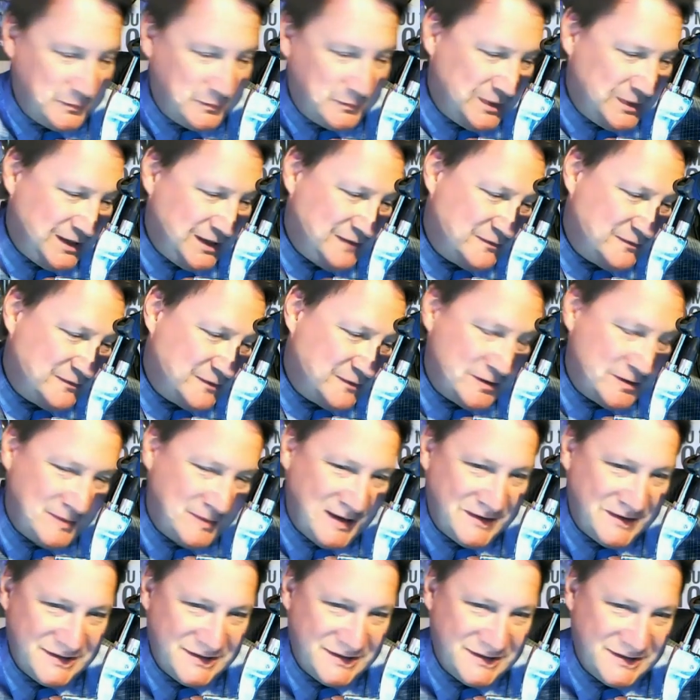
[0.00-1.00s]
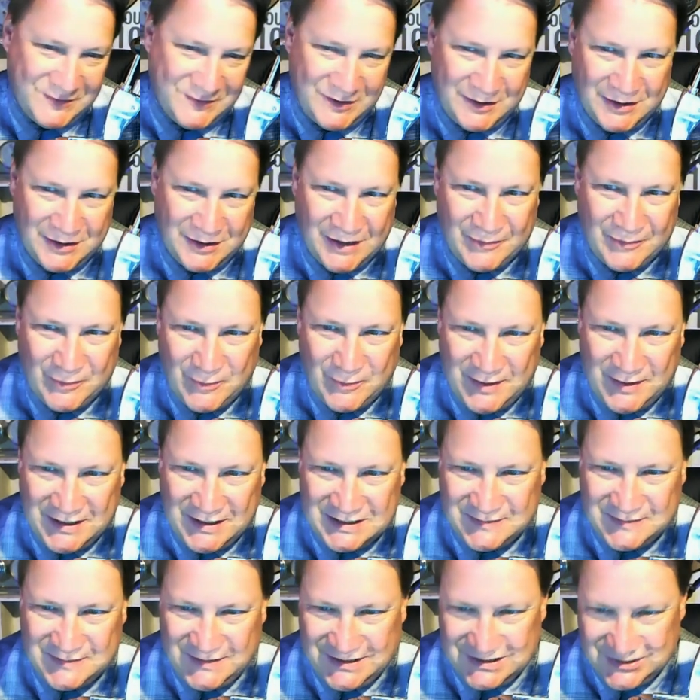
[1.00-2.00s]
We've known about this for a couple
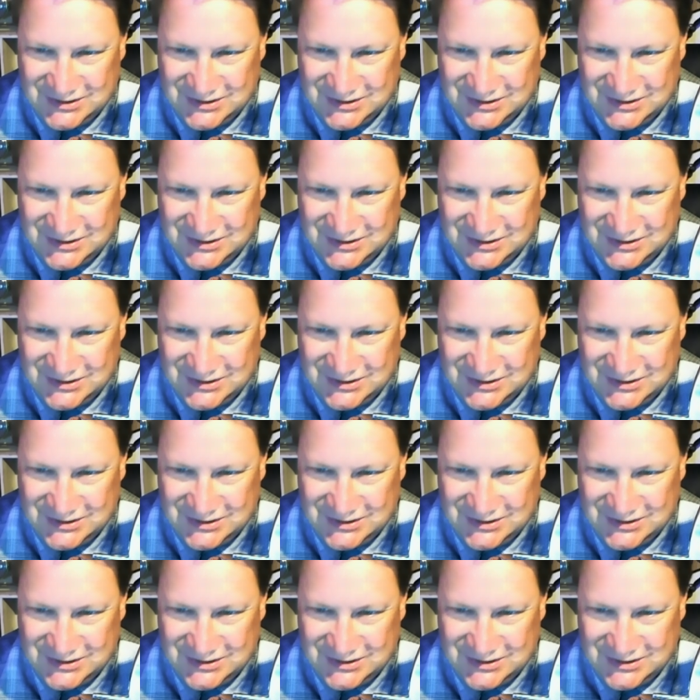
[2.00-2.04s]
weeks because